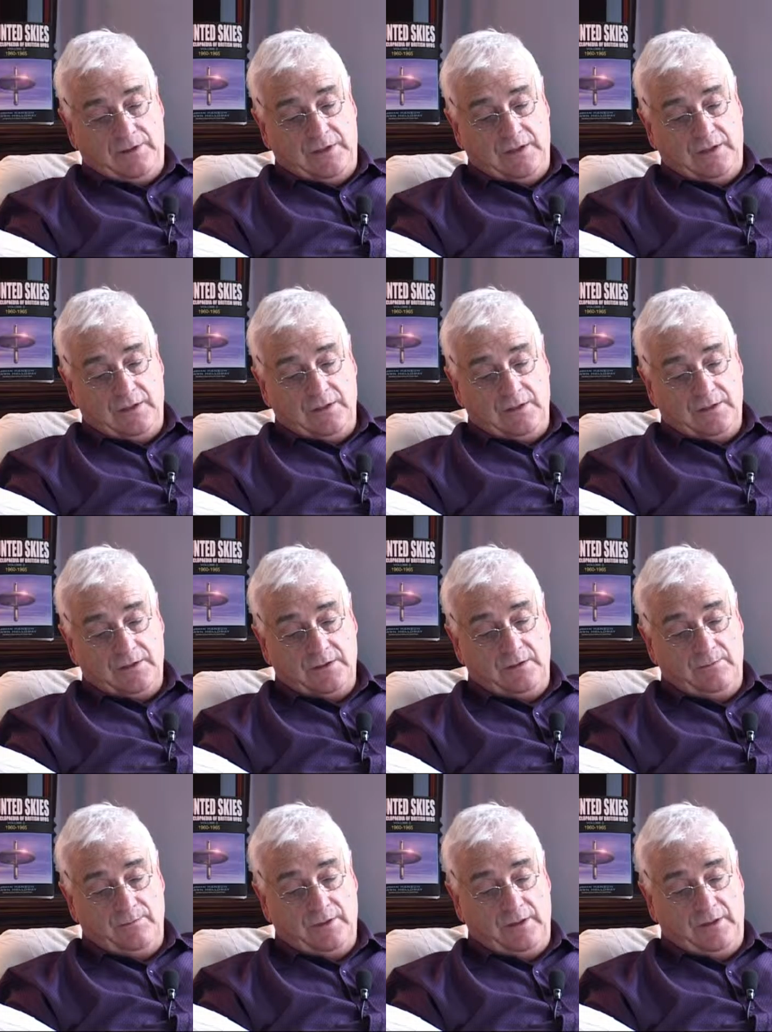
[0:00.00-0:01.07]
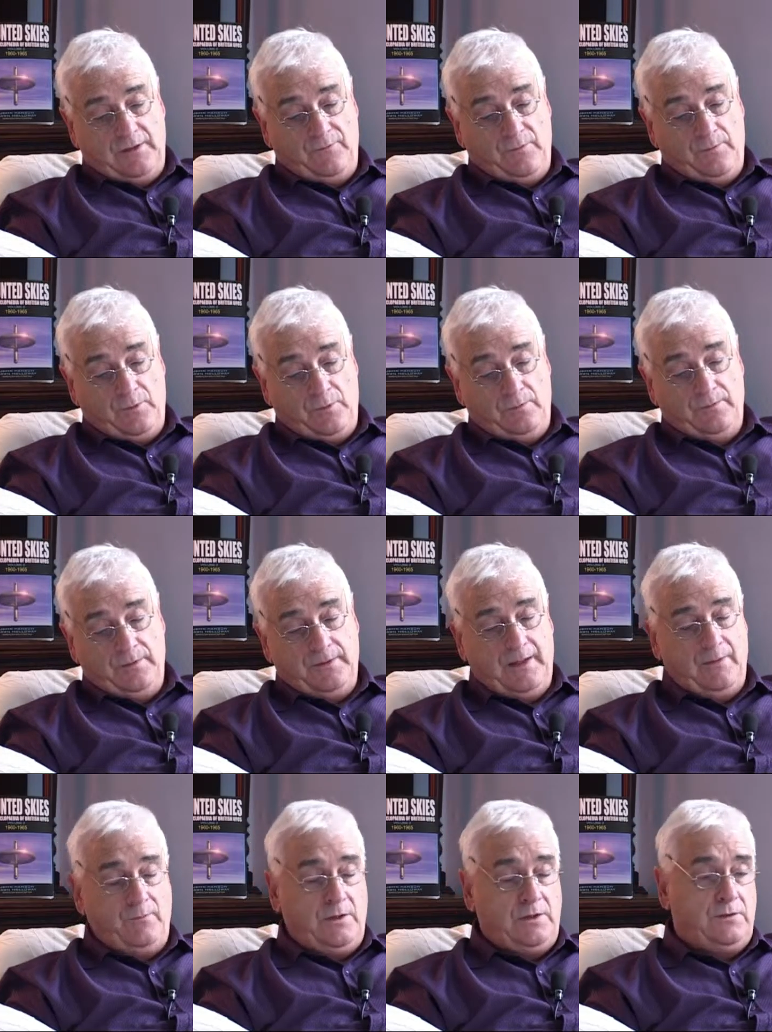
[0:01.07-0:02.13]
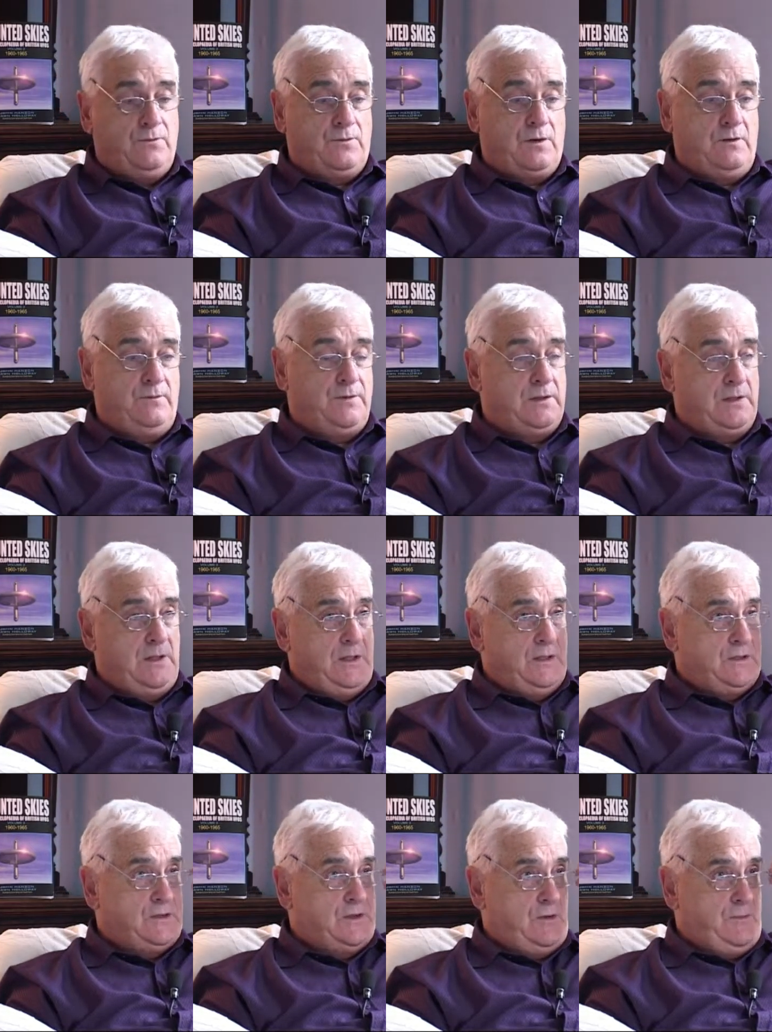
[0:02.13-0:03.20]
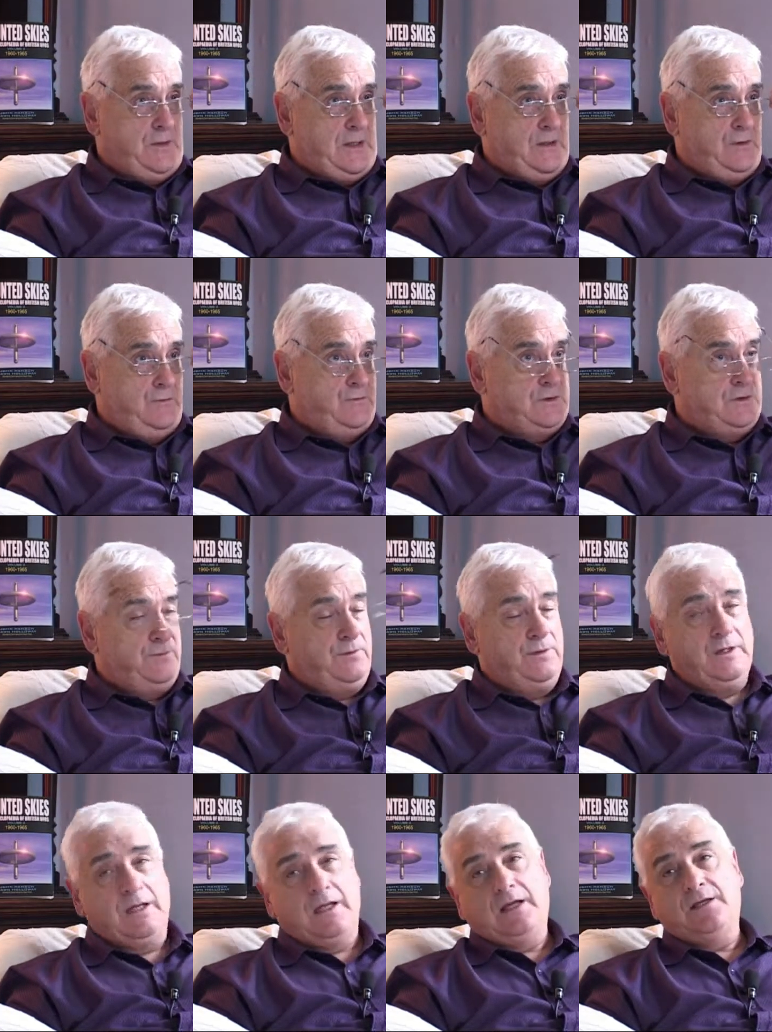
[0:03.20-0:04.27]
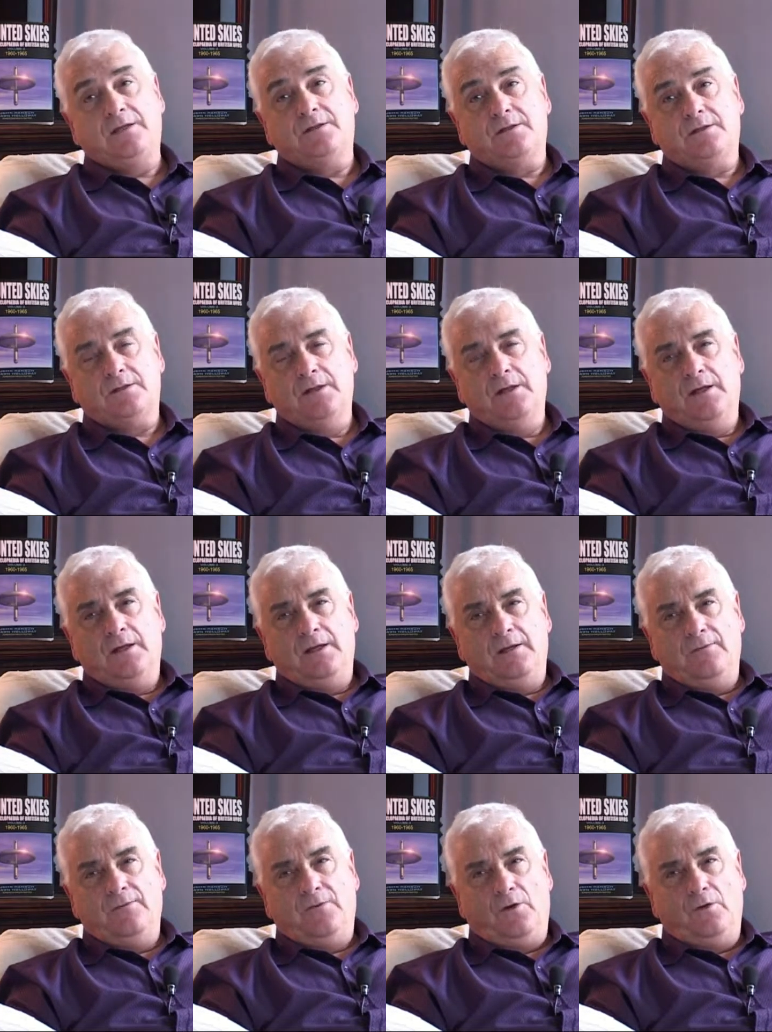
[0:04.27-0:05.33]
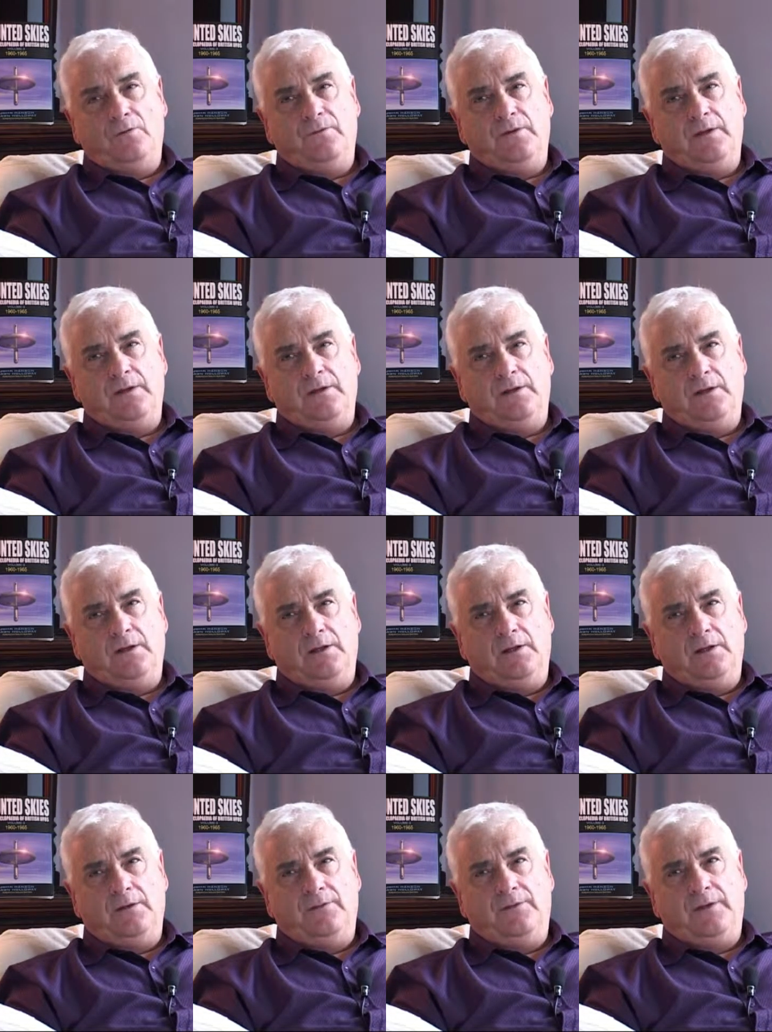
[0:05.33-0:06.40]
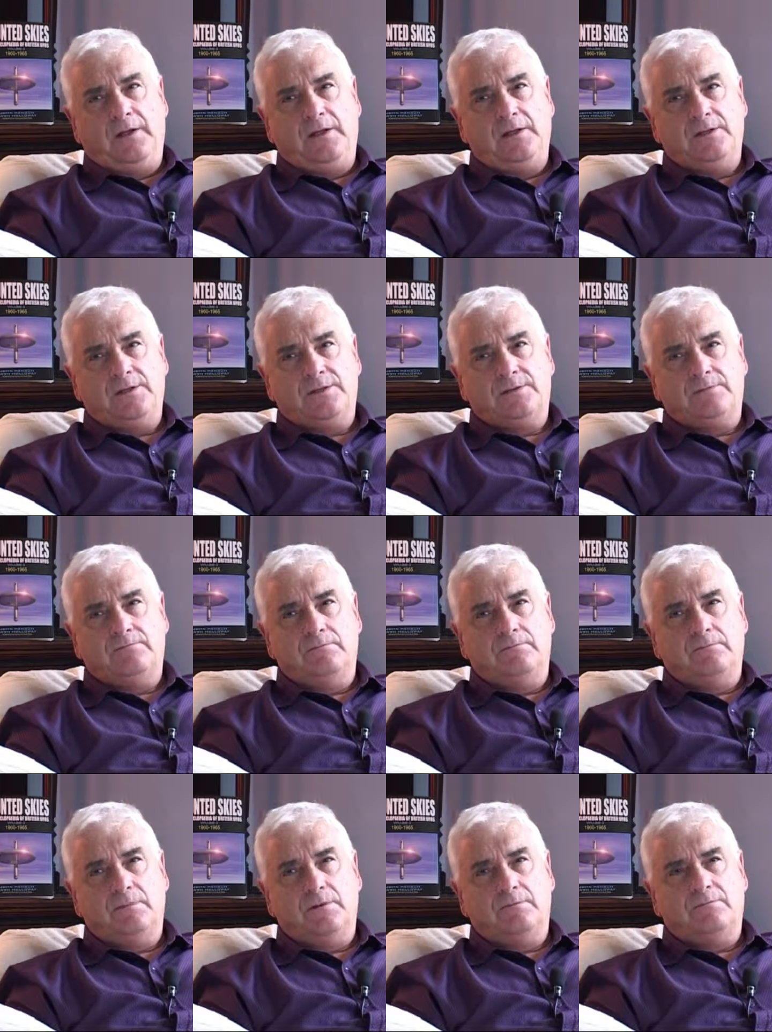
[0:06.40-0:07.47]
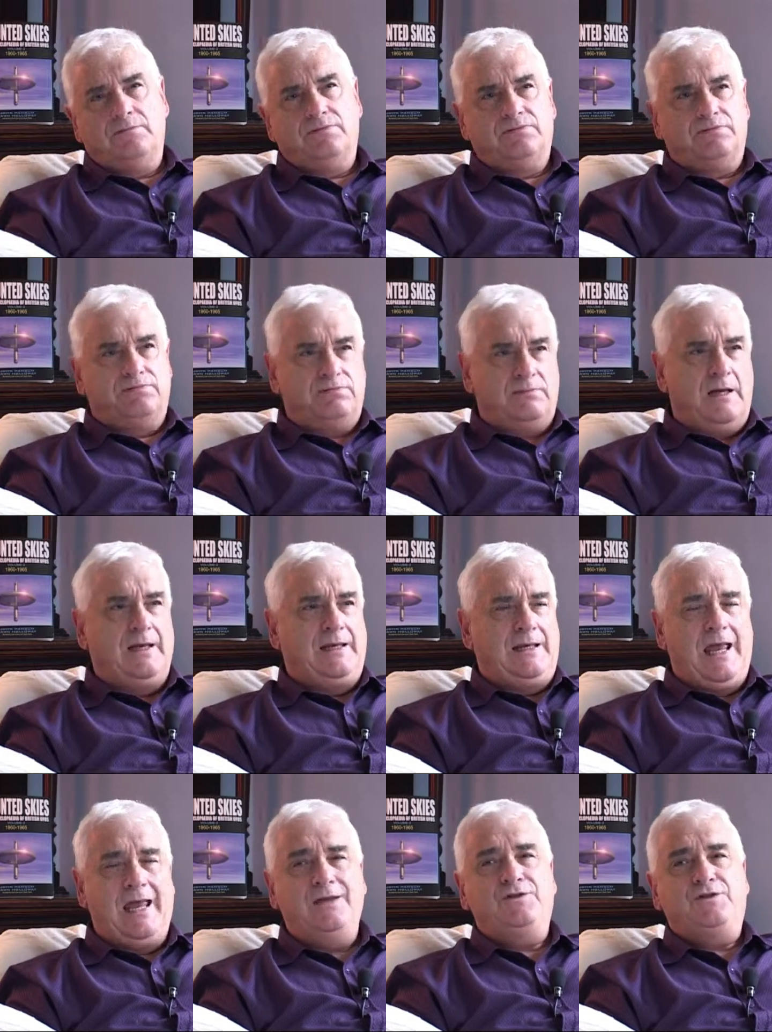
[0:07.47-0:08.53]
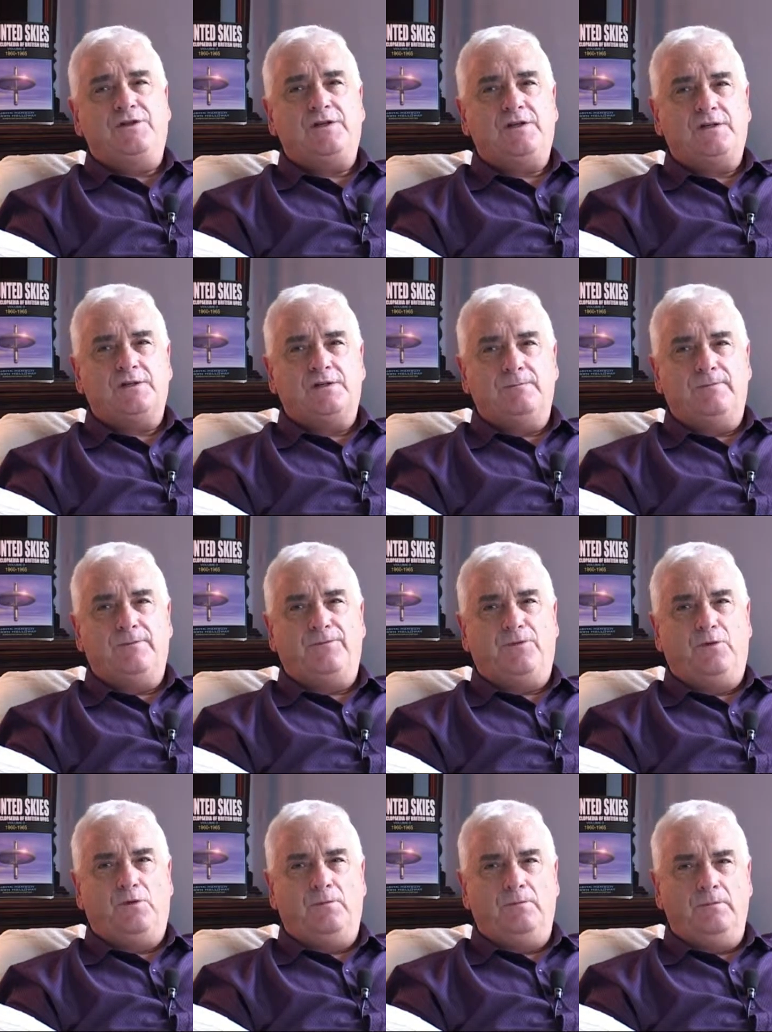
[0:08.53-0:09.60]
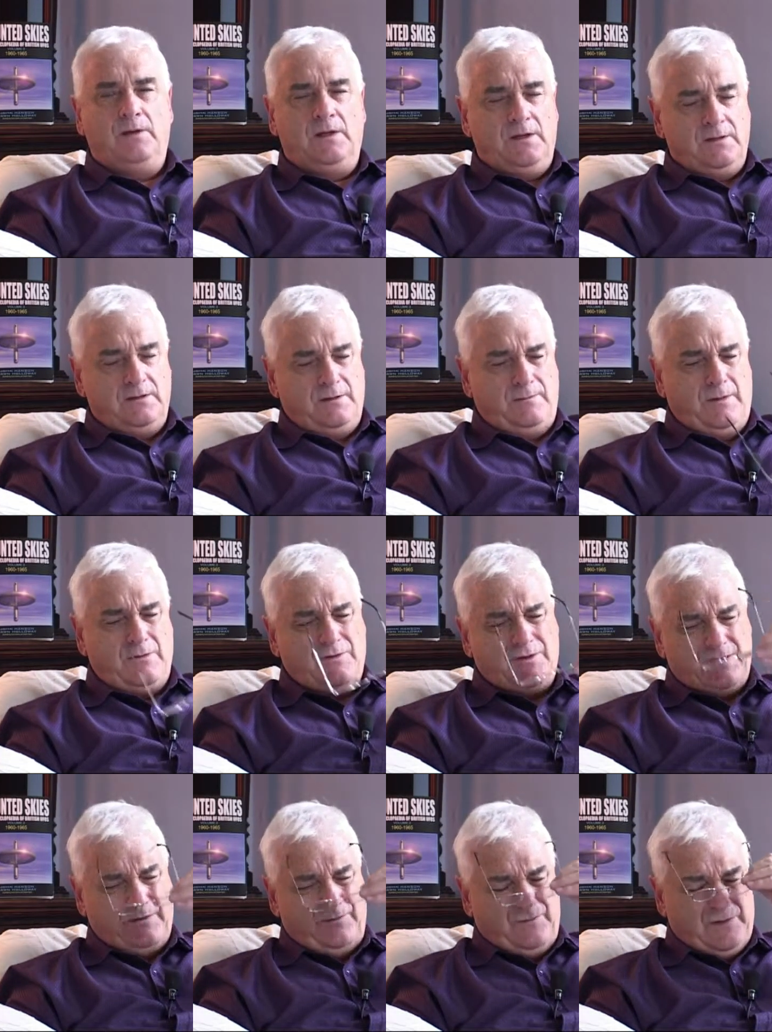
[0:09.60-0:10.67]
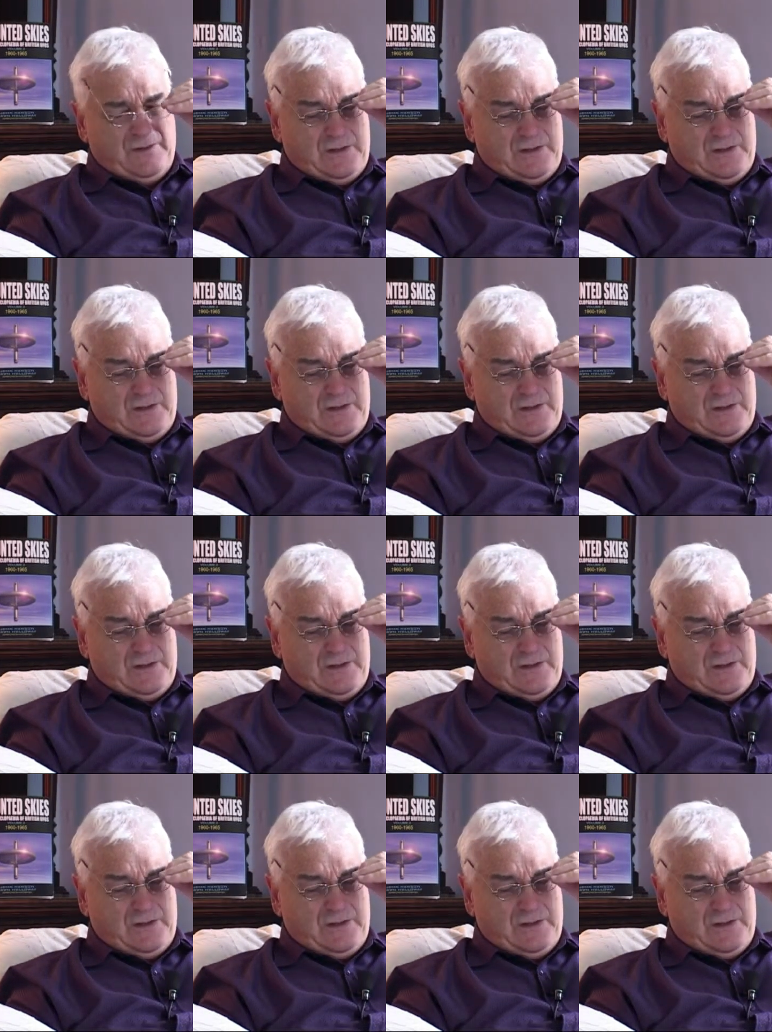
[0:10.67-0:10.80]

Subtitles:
ridiculous and unbelievable. But then when you've covered so many hundreds of other cases involving these entities that perform the most